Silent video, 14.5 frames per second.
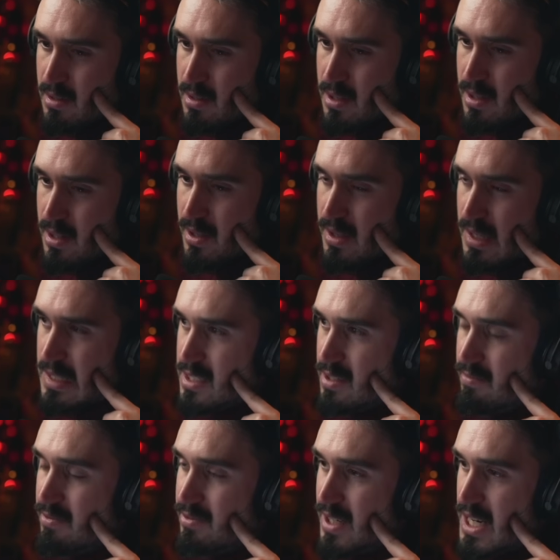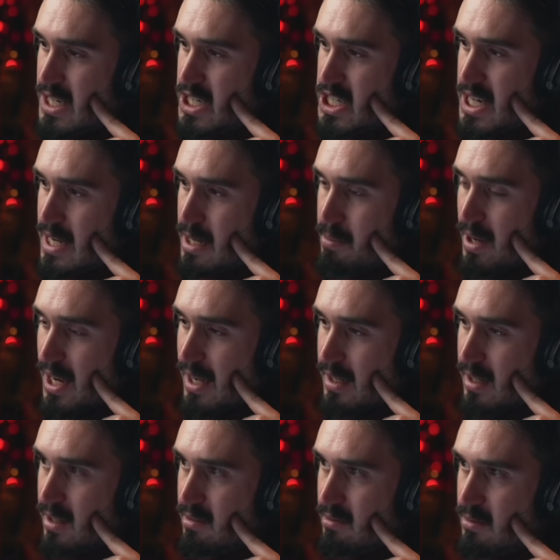this Fresh Air
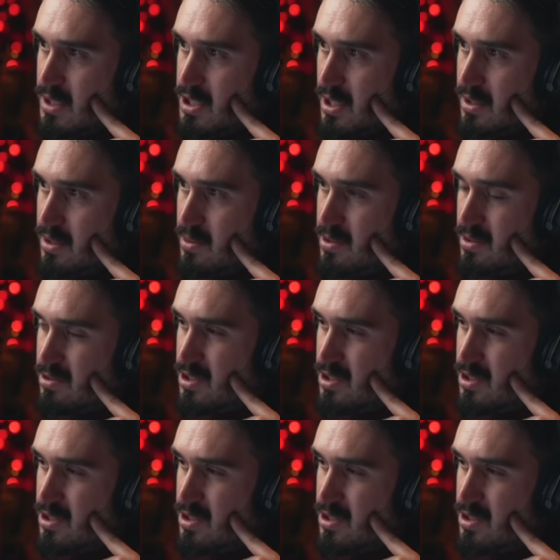plugin, which I use on